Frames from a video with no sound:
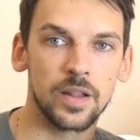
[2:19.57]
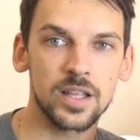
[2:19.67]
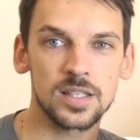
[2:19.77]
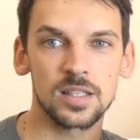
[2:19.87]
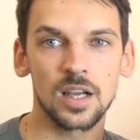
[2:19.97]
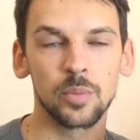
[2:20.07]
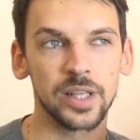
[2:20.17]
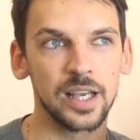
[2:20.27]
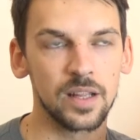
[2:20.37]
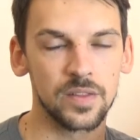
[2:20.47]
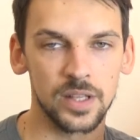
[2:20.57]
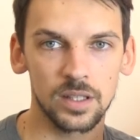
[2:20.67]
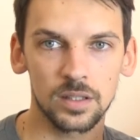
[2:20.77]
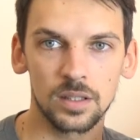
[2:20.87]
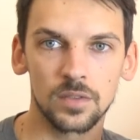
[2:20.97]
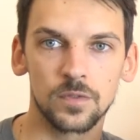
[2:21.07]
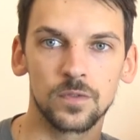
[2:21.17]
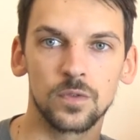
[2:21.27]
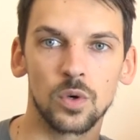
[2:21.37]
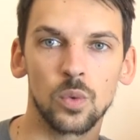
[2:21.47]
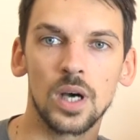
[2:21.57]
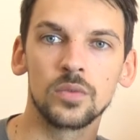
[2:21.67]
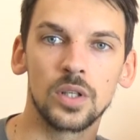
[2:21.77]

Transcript: This is a complicated thing. For one,